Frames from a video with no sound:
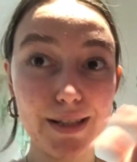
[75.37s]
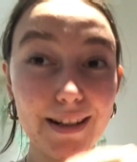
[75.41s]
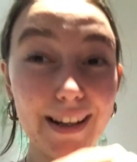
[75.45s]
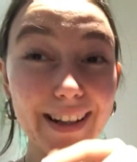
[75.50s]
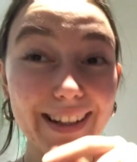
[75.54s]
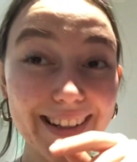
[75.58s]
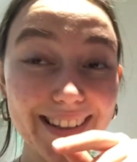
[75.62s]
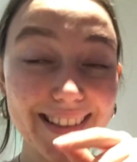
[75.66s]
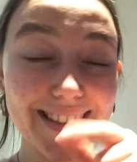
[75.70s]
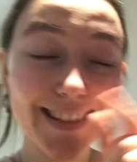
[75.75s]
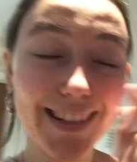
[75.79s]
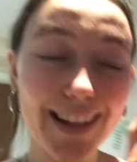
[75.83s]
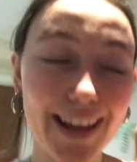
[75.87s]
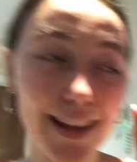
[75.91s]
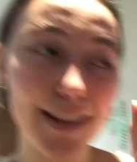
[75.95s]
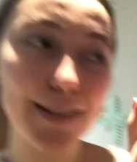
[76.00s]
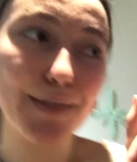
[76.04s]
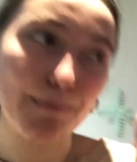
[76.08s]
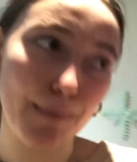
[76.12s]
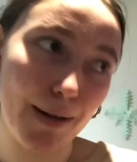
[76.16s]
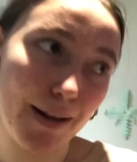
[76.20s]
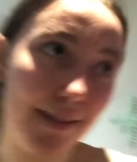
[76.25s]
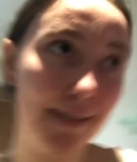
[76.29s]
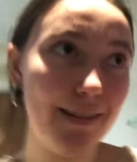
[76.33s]
Like today
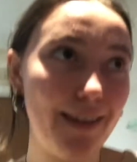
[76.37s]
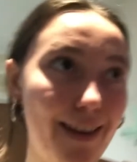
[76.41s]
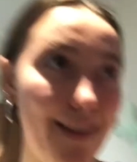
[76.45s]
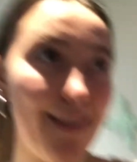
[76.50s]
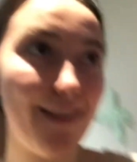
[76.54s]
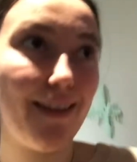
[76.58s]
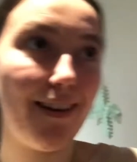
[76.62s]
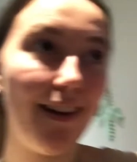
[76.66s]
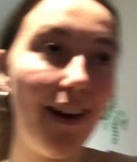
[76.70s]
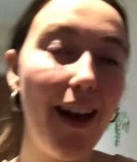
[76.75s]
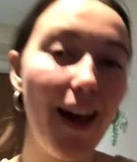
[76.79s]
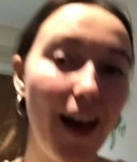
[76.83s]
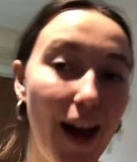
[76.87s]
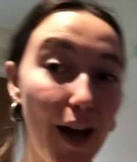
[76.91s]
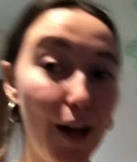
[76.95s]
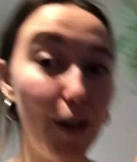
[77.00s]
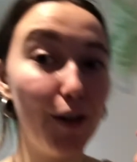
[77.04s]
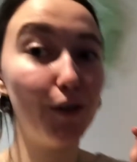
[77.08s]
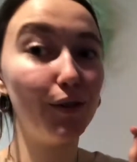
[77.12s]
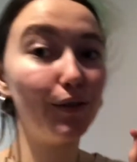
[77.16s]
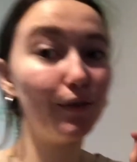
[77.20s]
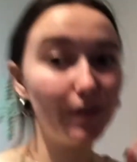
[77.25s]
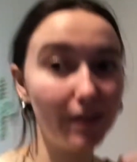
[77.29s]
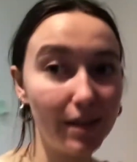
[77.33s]
is Monday and
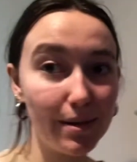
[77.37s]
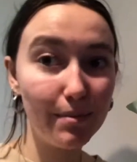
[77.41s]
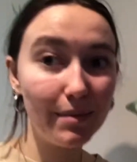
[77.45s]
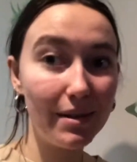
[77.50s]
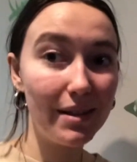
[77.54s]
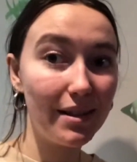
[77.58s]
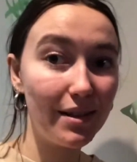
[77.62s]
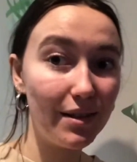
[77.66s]
Christmas